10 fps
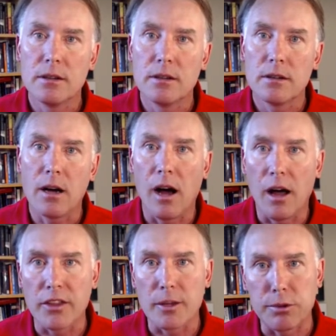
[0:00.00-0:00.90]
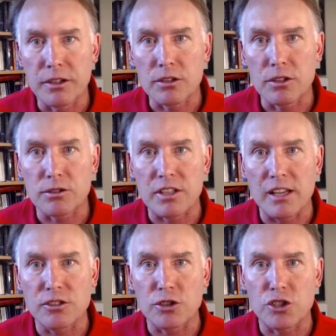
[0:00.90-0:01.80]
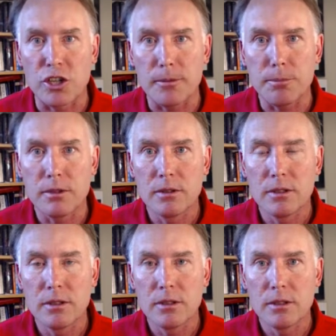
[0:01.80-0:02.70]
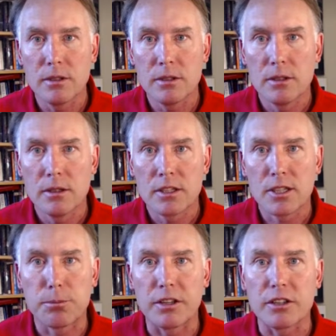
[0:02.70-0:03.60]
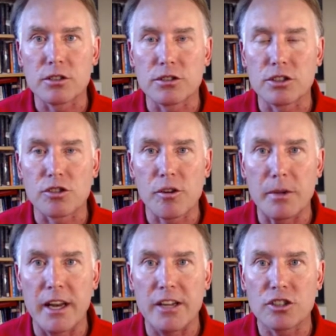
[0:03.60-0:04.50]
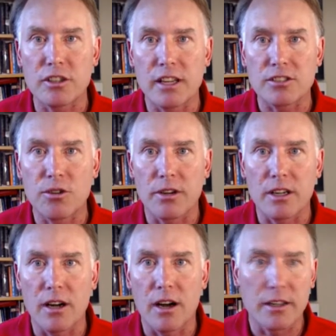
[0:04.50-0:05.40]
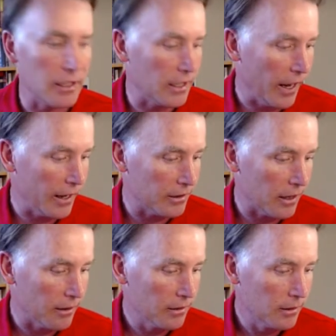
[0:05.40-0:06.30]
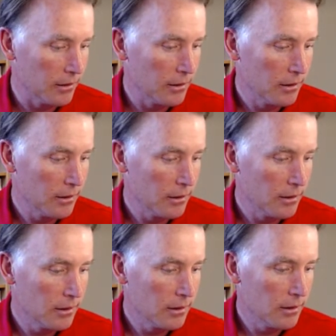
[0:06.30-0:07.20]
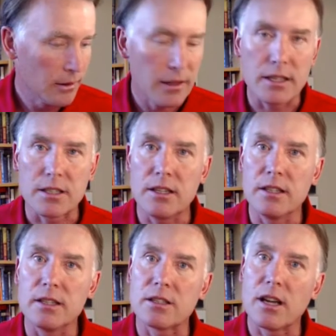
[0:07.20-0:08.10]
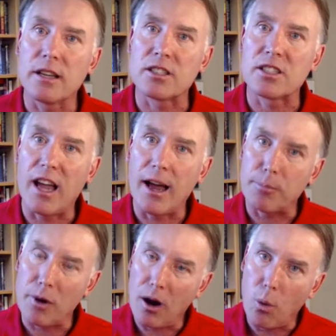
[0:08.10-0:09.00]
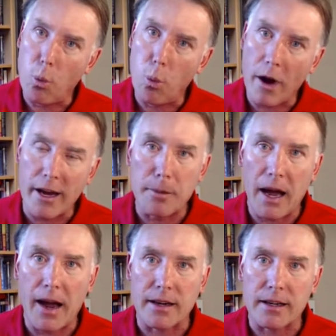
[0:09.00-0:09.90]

on the political censorship, the political discrimination that's going on in Canada. This is a step way back.